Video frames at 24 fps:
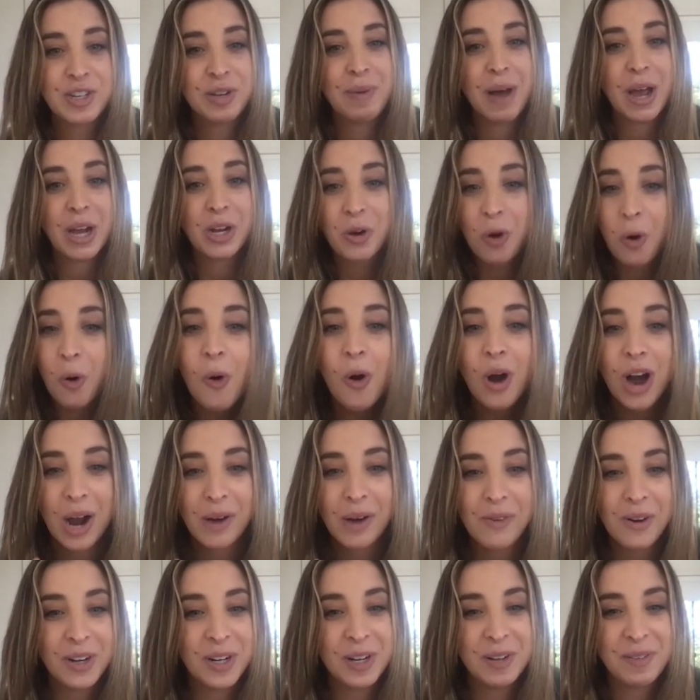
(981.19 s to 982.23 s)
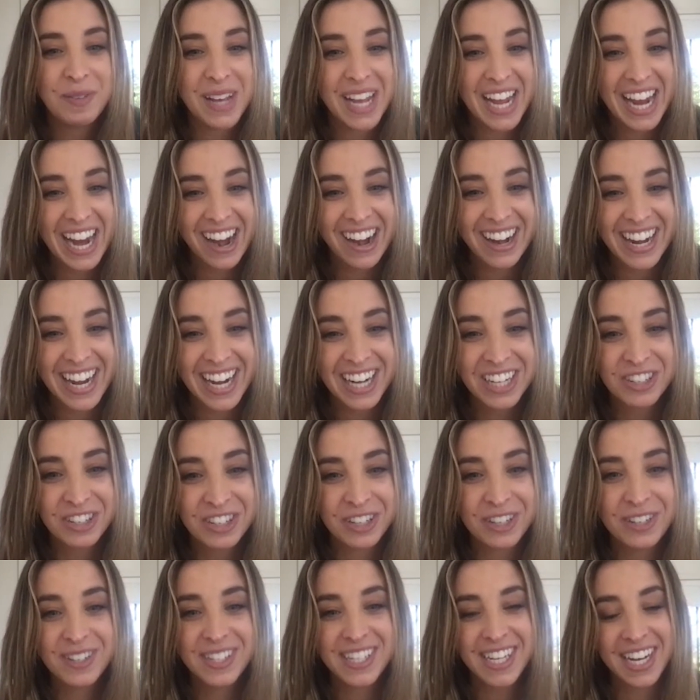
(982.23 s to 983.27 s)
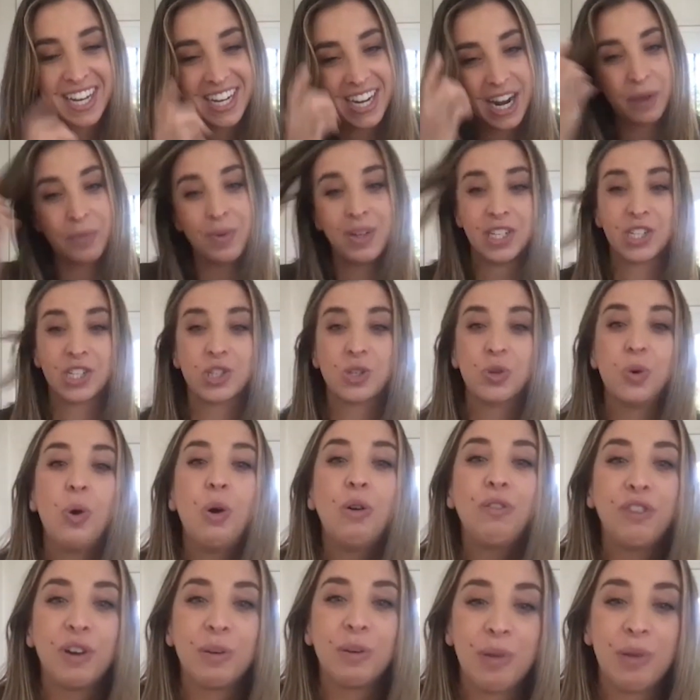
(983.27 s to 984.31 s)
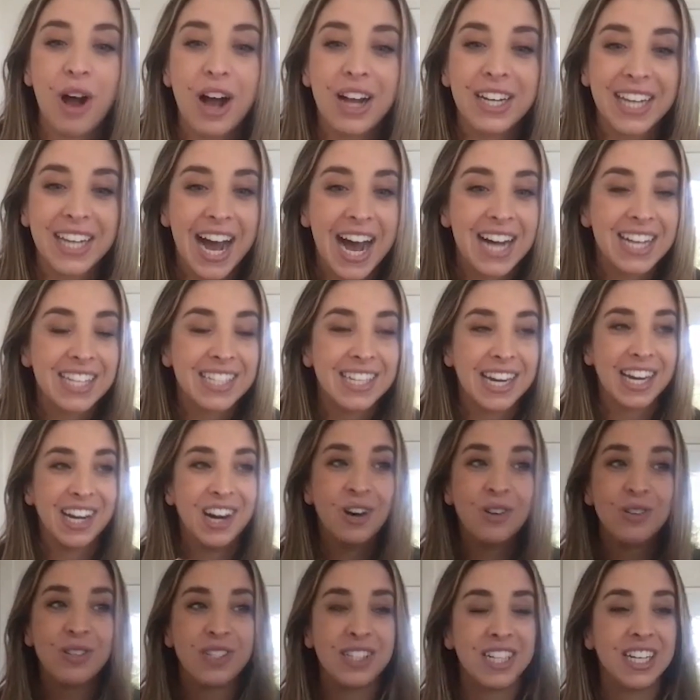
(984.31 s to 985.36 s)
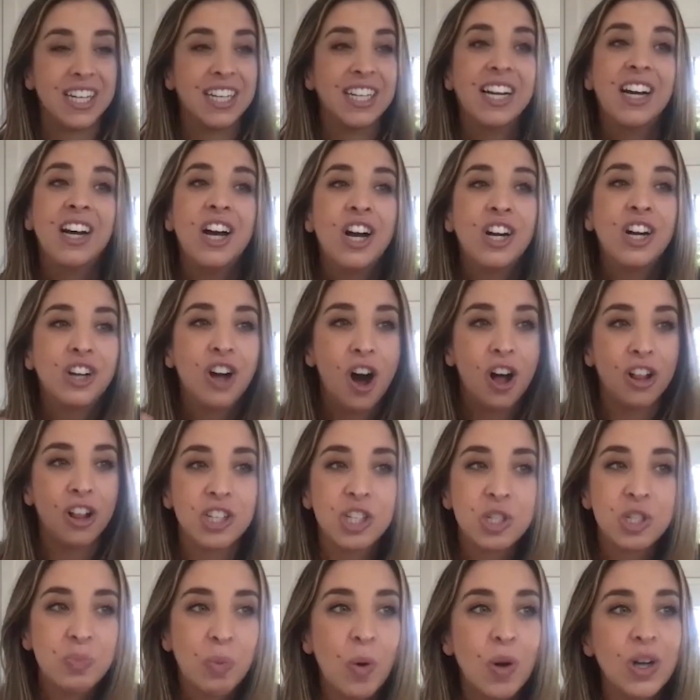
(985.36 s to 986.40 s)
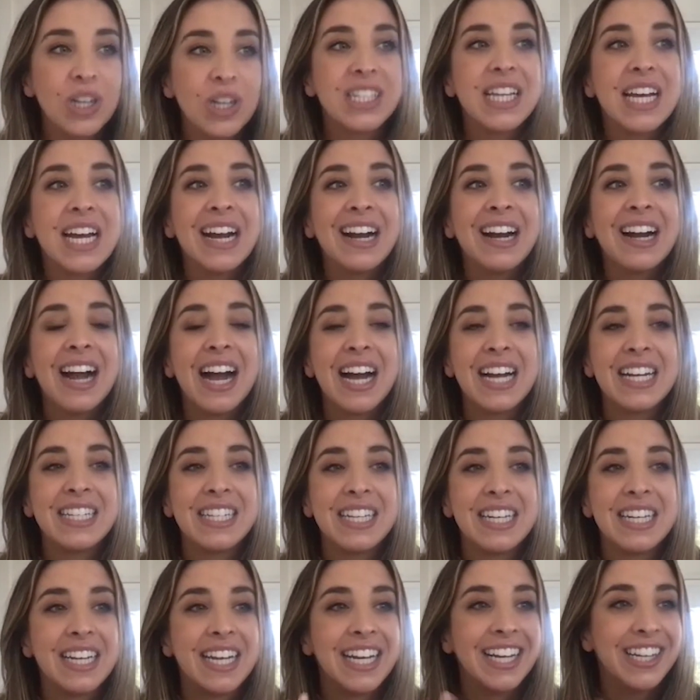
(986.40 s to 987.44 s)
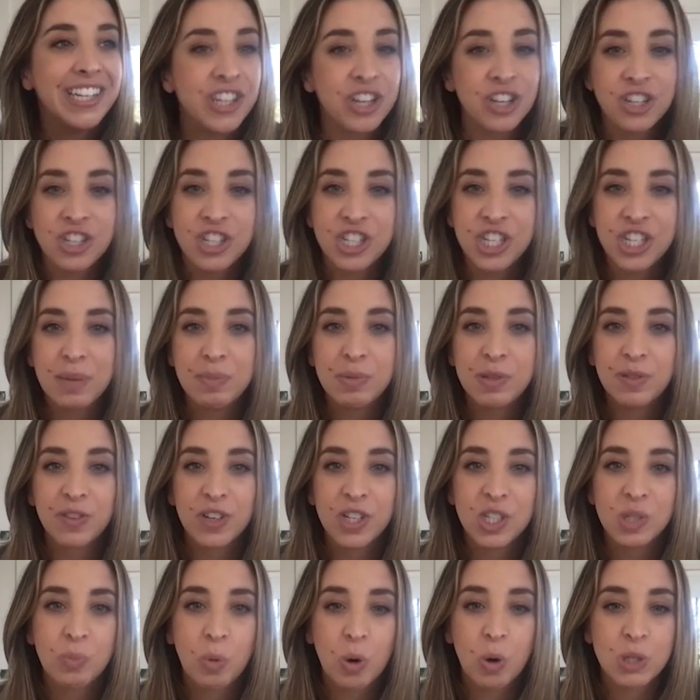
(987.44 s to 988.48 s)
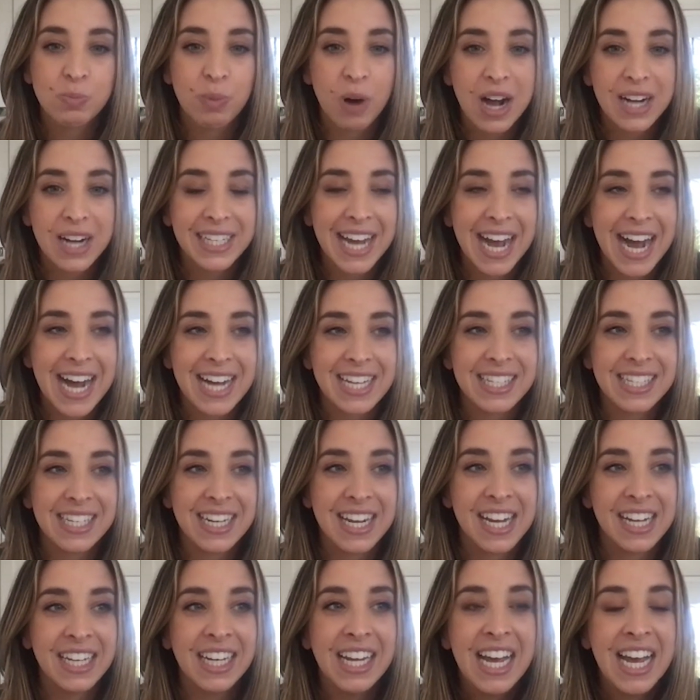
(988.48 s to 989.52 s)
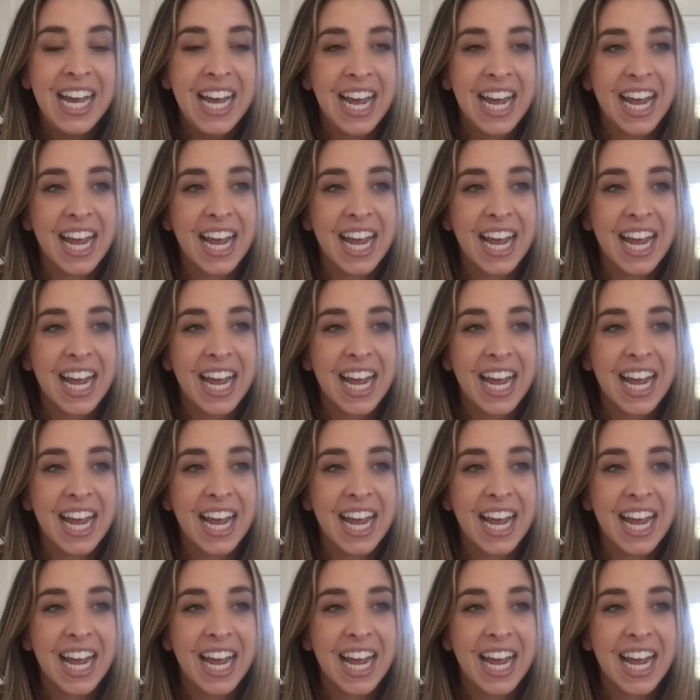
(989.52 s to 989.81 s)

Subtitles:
to my core, I wanted to be Erin Andrews, and I went to school for broadcast. I hosted college sports there. I did internships for sports broadcasting.